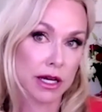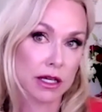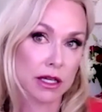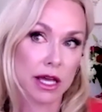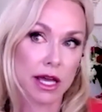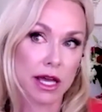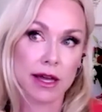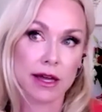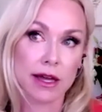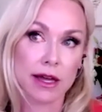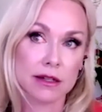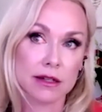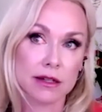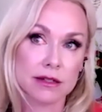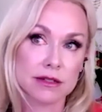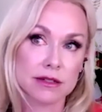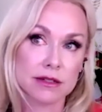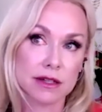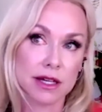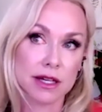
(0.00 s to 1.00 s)

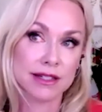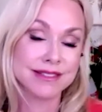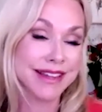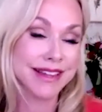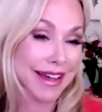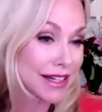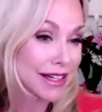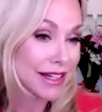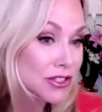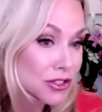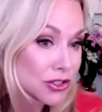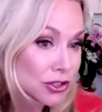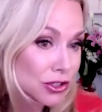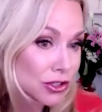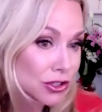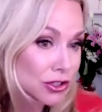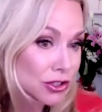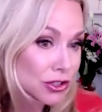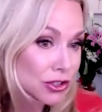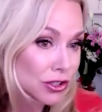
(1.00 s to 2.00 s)
and a dancer,